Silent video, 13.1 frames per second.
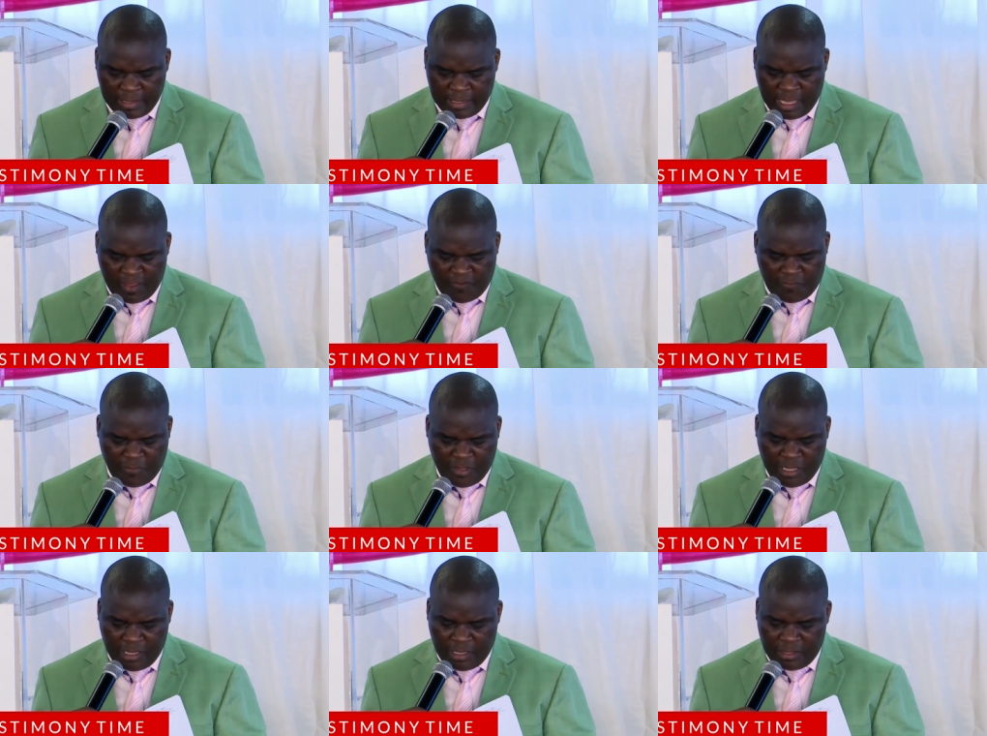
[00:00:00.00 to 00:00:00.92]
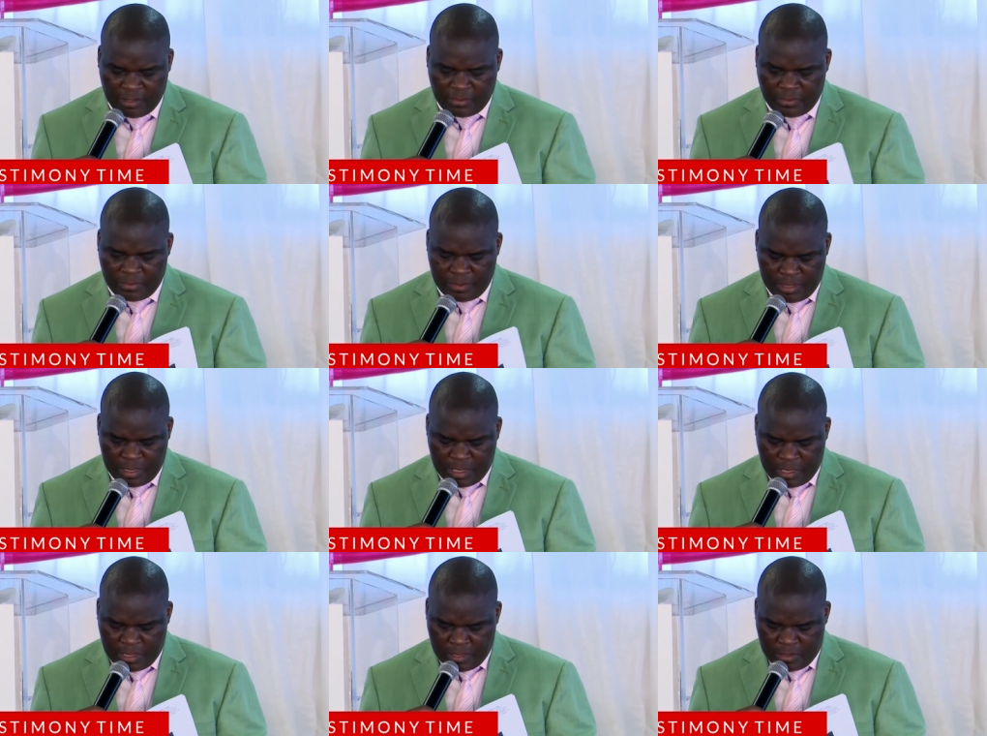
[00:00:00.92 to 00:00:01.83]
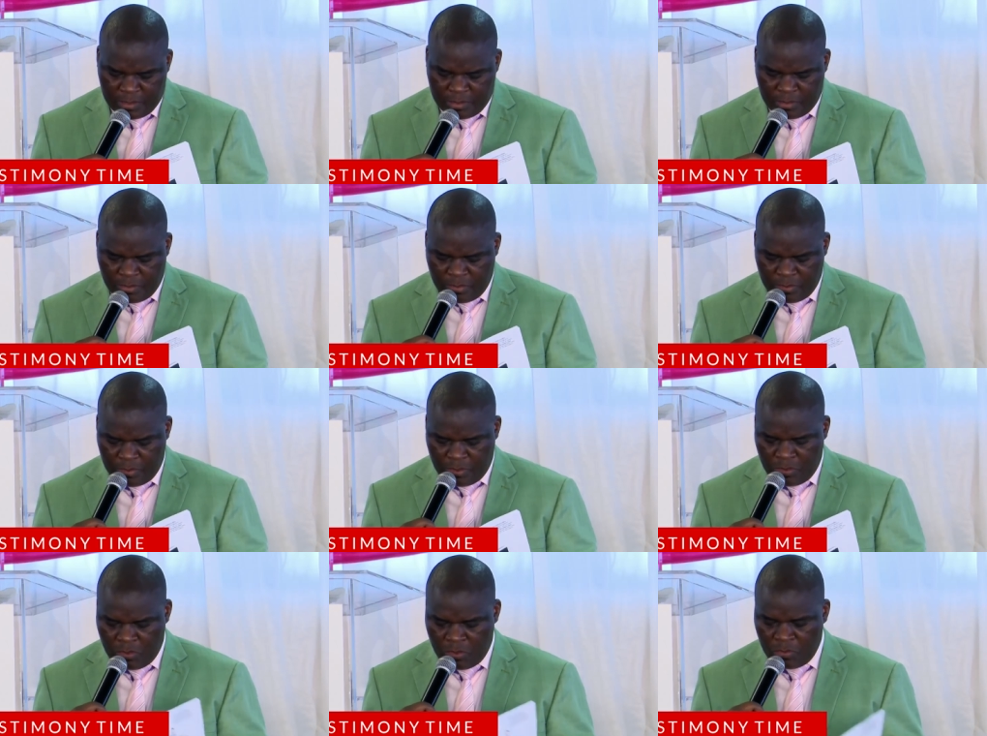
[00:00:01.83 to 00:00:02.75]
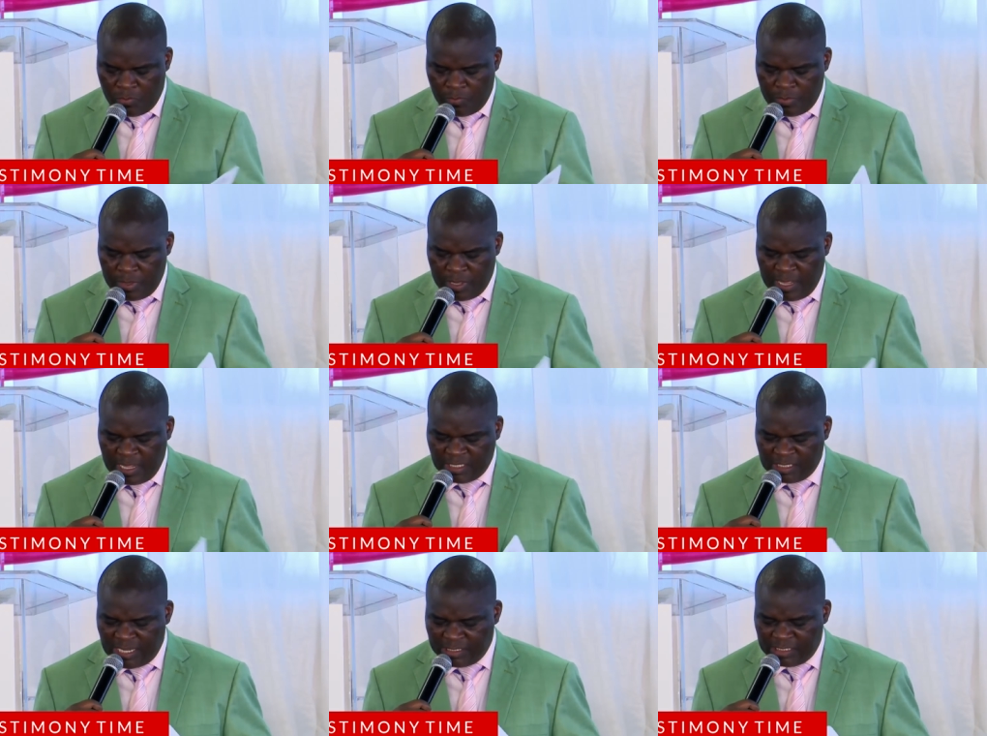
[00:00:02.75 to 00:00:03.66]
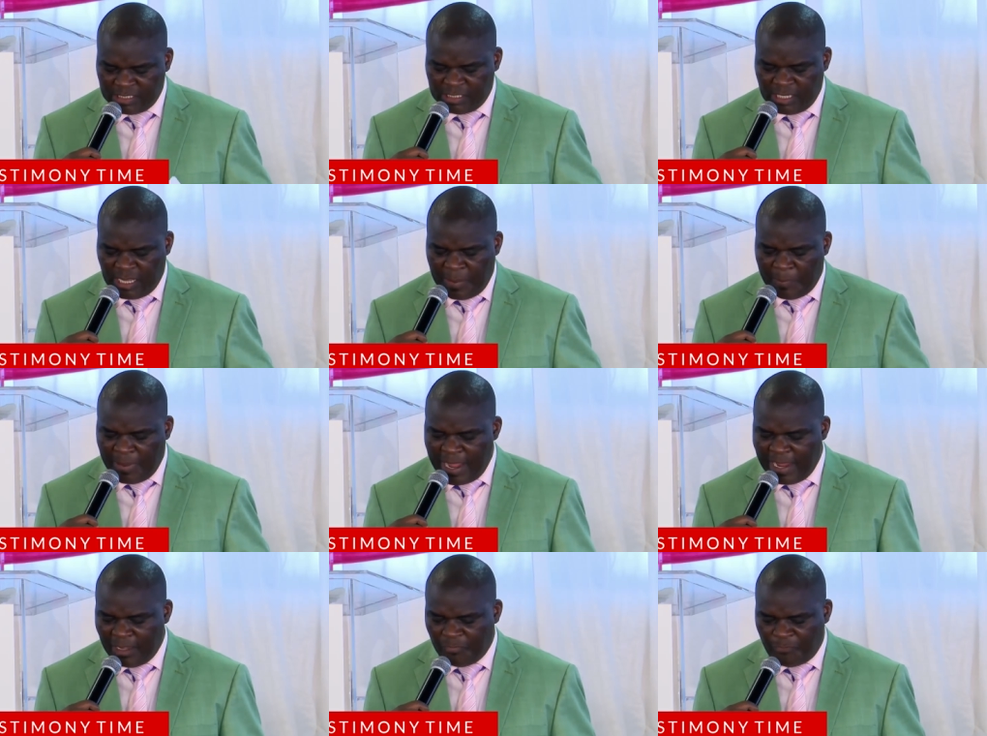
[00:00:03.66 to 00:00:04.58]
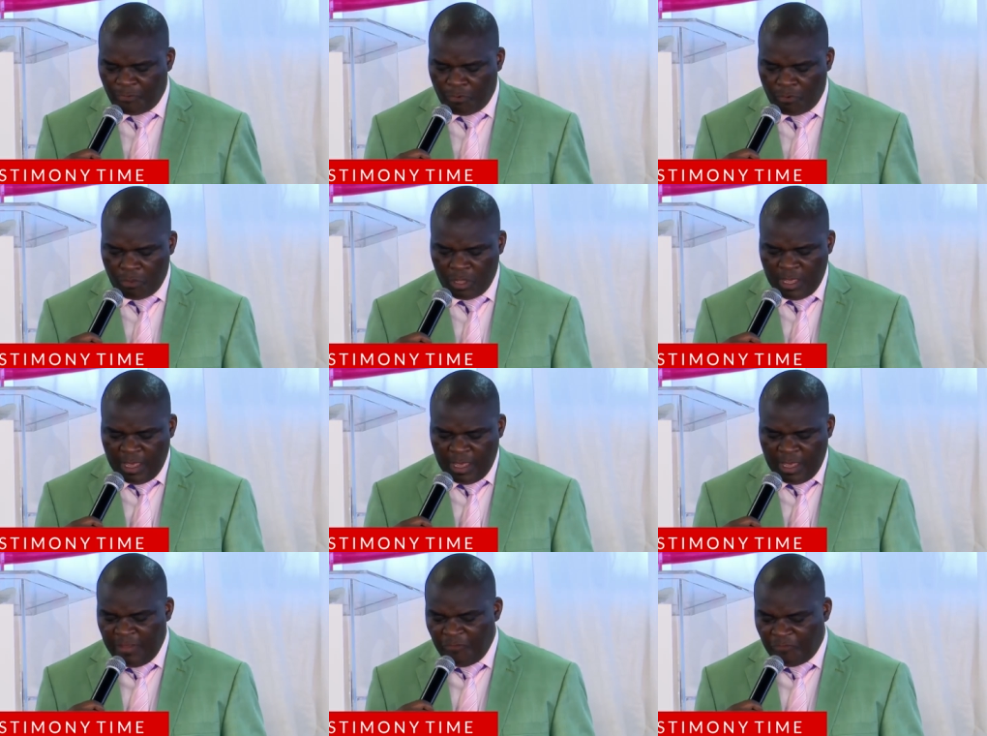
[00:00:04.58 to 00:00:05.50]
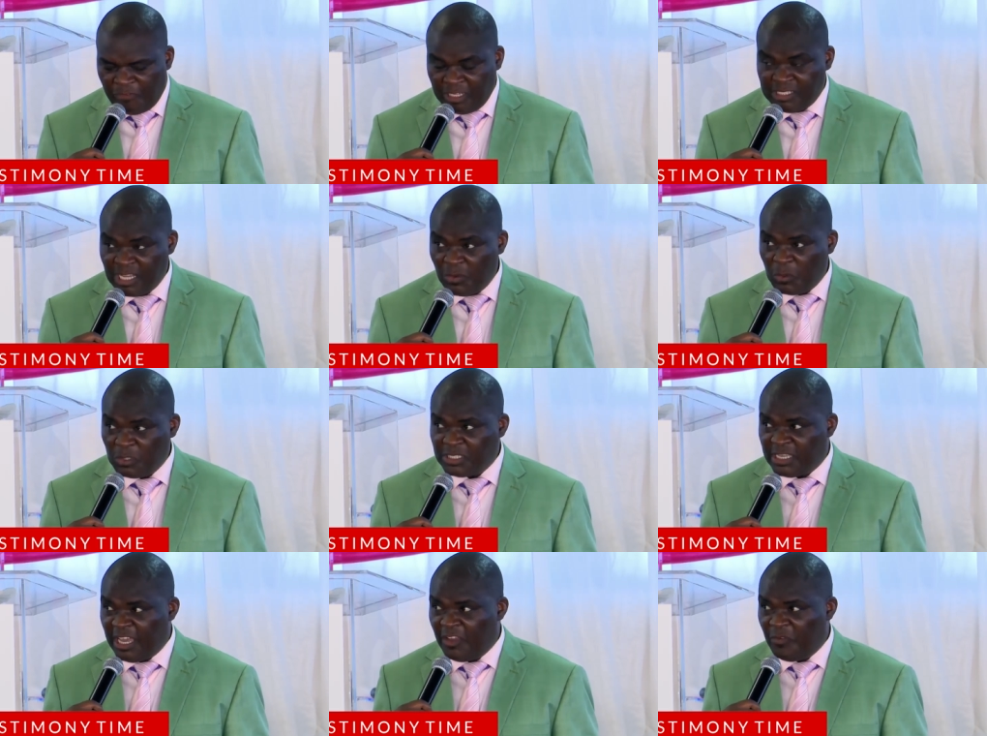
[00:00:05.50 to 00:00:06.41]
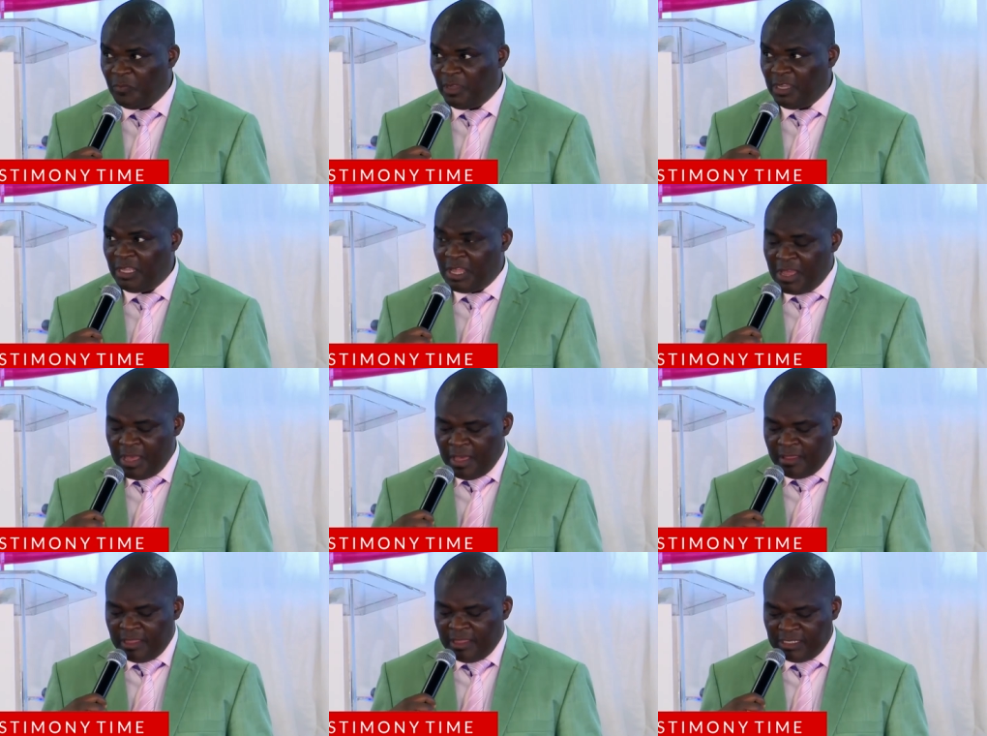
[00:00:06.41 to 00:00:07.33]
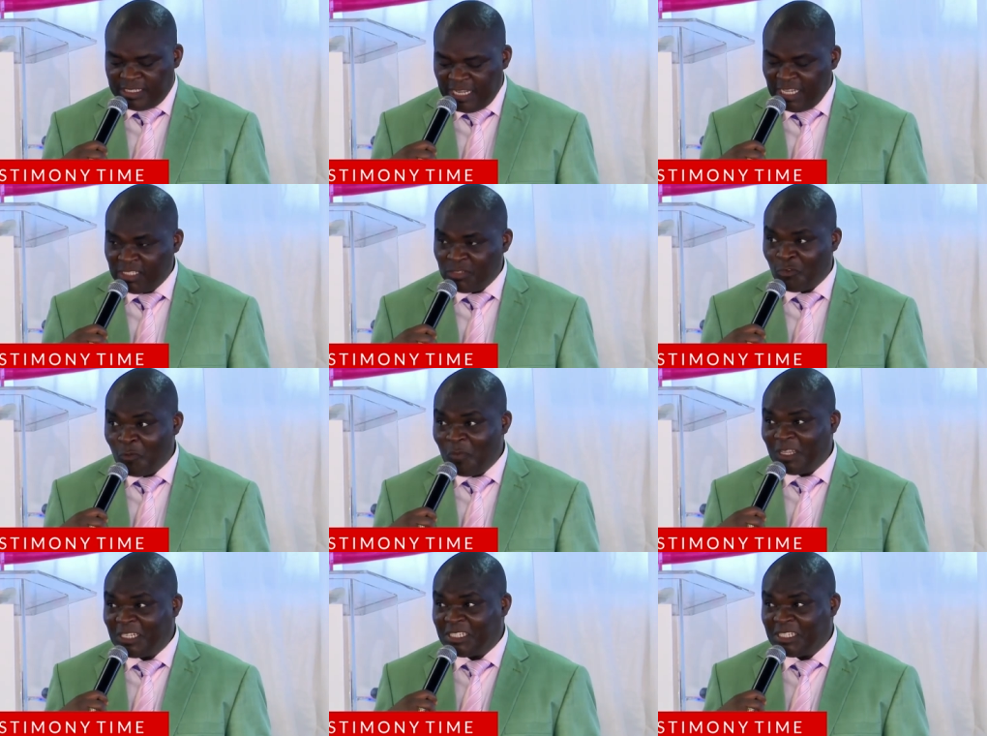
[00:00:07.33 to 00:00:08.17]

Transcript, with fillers: gave me, or oh, as such, he applied for the visa which gave me the days from the